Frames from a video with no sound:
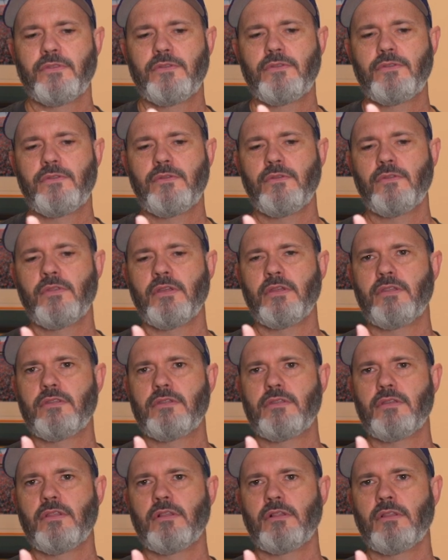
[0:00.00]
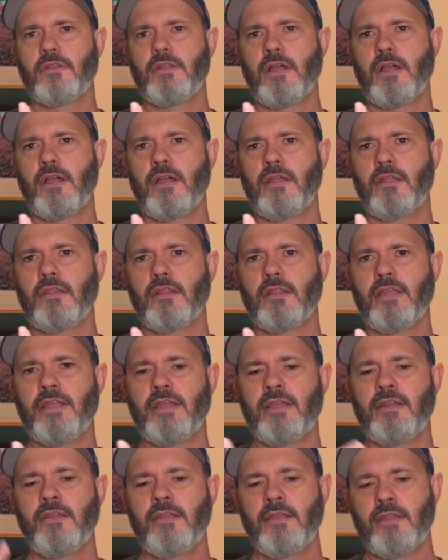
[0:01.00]
to the
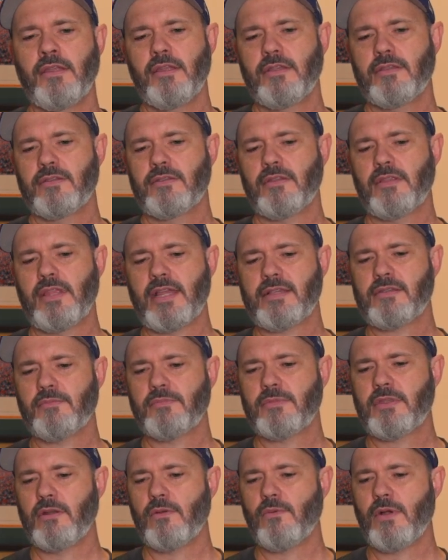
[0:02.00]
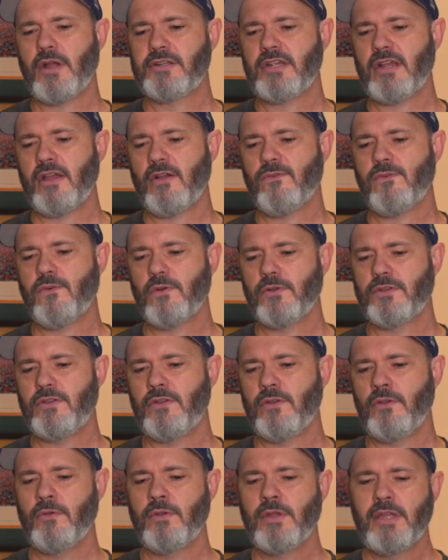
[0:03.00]
lid, so that's something to watch out for
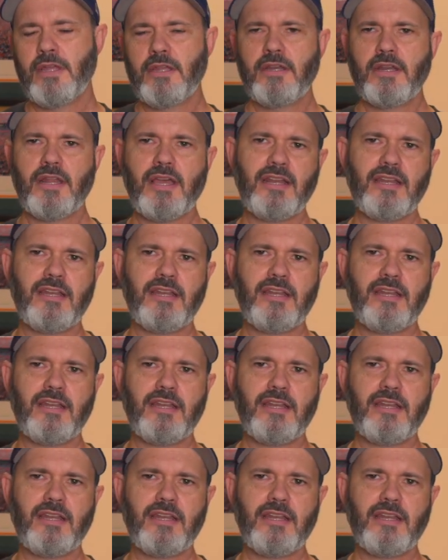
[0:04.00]
too. Not